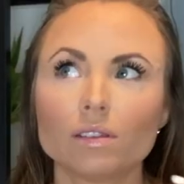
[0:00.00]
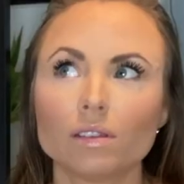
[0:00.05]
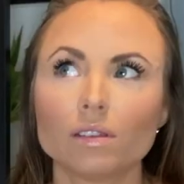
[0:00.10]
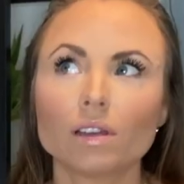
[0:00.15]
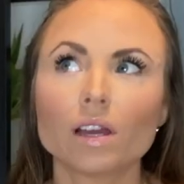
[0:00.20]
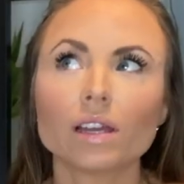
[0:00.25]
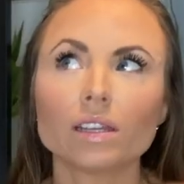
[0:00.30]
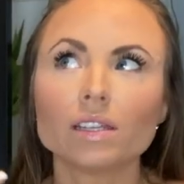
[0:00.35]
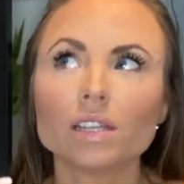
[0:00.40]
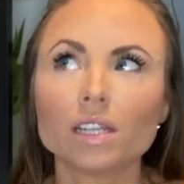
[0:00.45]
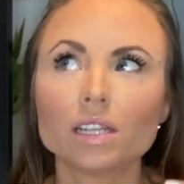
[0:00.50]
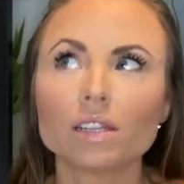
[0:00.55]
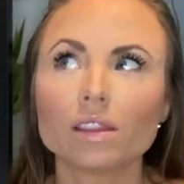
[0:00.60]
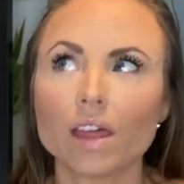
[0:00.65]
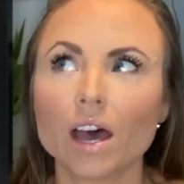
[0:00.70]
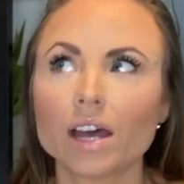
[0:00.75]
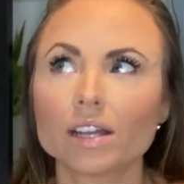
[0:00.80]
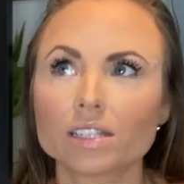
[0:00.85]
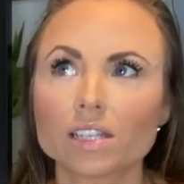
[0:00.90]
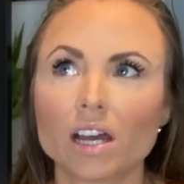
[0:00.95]
I needed
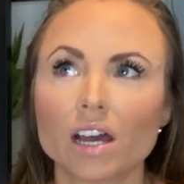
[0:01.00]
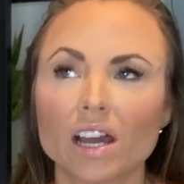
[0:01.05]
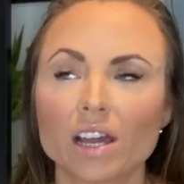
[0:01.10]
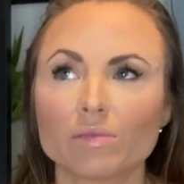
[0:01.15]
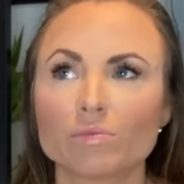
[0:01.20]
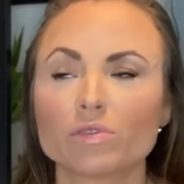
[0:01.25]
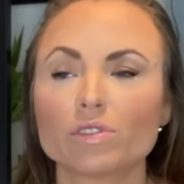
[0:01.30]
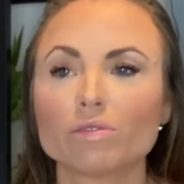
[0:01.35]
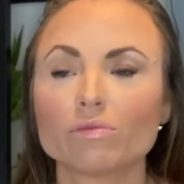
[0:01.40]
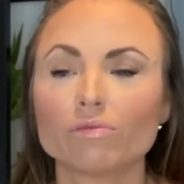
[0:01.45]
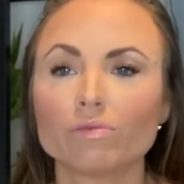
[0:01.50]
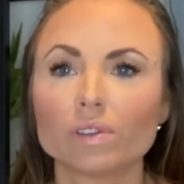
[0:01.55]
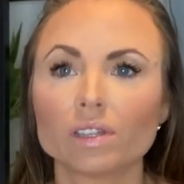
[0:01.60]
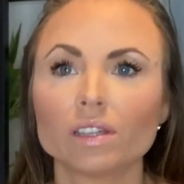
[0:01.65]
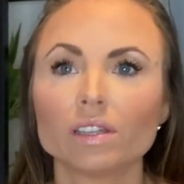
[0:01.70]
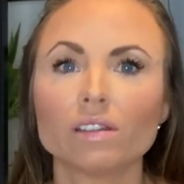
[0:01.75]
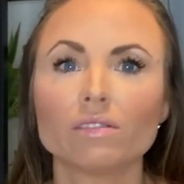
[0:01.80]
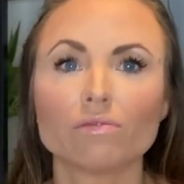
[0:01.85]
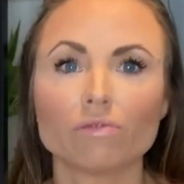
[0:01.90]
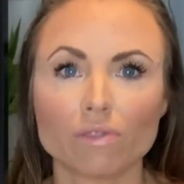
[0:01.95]
that time to
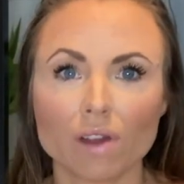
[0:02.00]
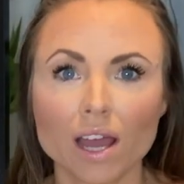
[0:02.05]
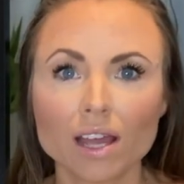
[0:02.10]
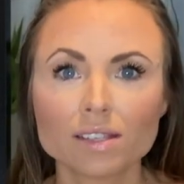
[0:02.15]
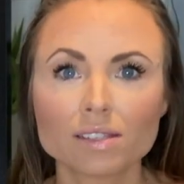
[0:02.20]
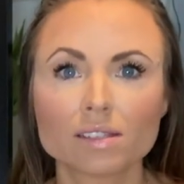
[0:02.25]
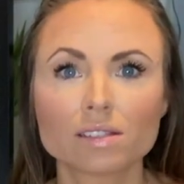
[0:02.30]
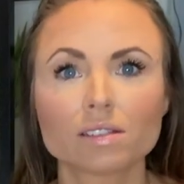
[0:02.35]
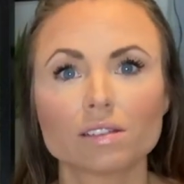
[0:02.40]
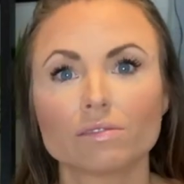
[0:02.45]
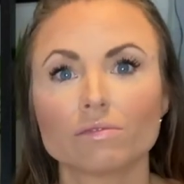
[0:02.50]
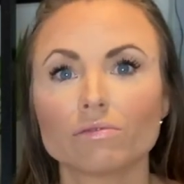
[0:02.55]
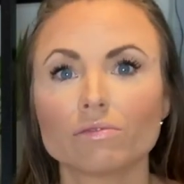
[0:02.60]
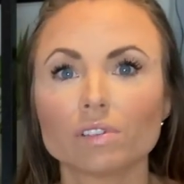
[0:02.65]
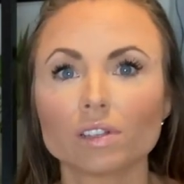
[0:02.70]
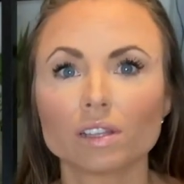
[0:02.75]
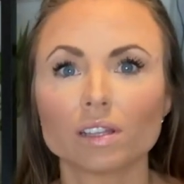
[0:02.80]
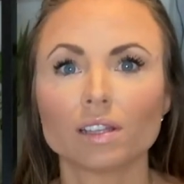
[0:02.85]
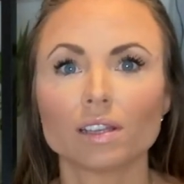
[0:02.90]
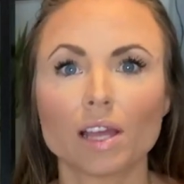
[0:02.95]
really rest and
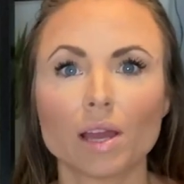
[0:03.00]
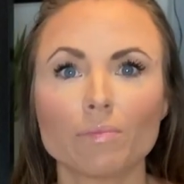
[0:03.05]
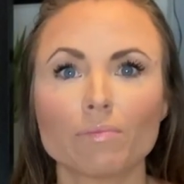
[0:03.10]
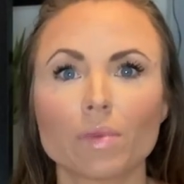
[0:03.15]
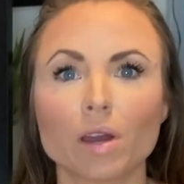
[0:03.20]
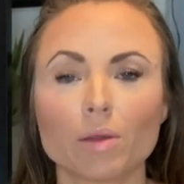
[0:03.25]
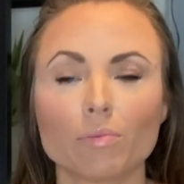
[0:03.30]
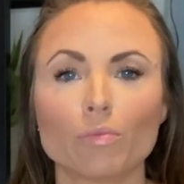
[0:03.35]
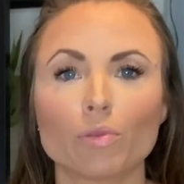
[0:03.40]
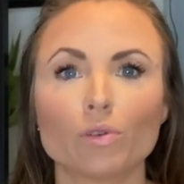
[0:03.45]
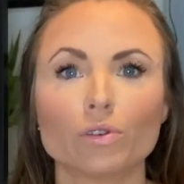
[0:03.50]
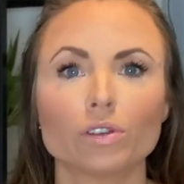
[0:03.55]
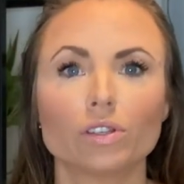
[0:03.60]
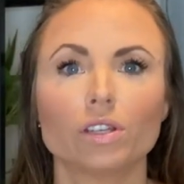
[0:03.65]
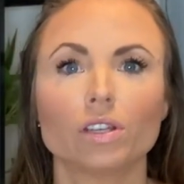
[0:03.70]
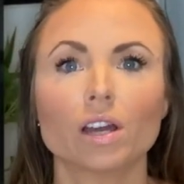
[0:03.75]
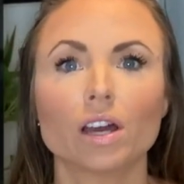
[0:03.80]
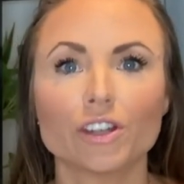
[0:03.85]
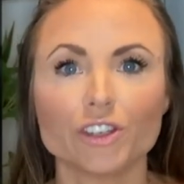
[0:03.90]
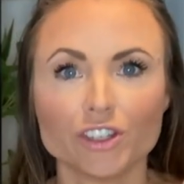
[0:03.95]
really let my
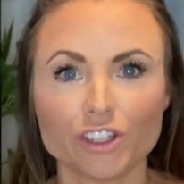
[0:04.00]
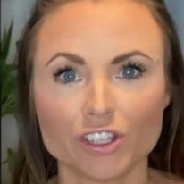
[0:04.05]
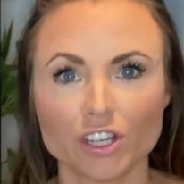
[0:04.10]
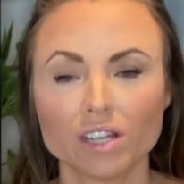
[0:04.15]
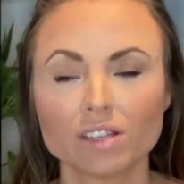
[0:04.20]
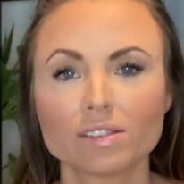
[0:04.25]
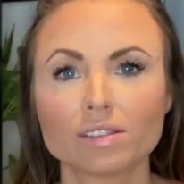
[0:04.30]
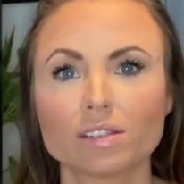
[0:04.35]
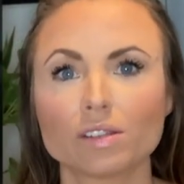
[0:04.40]
body adjust